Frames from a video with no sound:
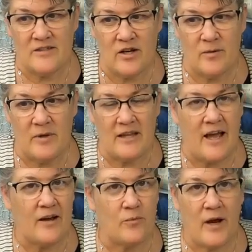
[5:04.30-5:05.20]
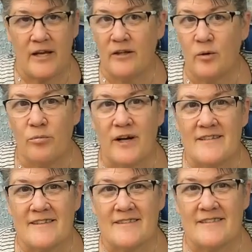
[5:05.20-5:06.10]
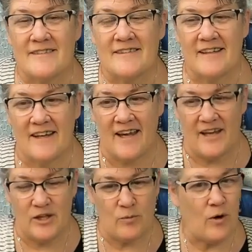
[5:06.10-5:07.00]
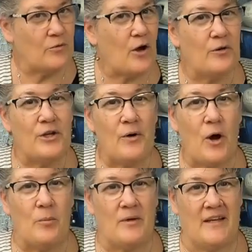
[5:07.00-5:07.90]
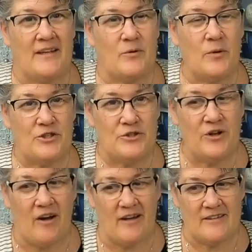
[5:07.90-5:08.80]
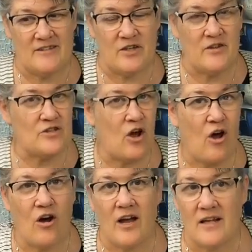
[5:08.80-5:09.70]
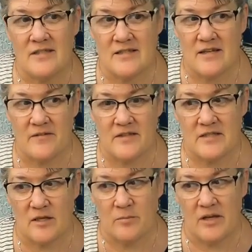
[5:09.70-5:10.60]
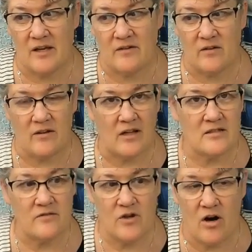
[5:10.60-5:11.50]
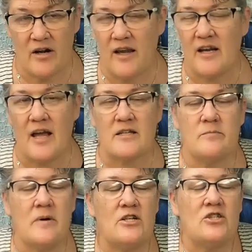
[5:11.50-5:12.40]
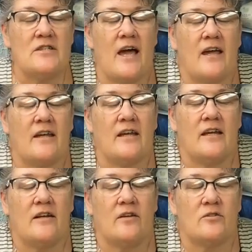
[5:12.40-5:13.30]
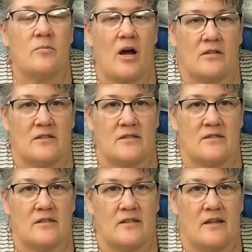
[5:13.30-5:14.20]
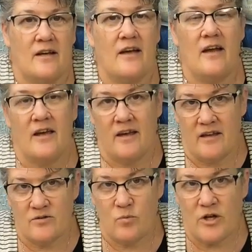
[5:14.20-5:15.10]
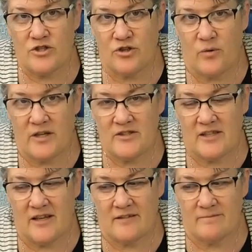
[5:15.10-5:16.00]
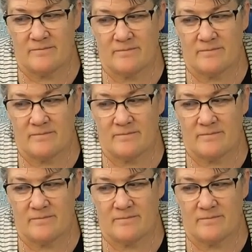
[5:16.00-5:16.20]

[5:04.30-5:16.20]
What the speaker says: it's going to be like a regular present, and you won't know till you open it what you got. So there's all kinds of stuff that's going to be in there. Lots of yarn. It, as much as I can get in those boxes is what you're going to get.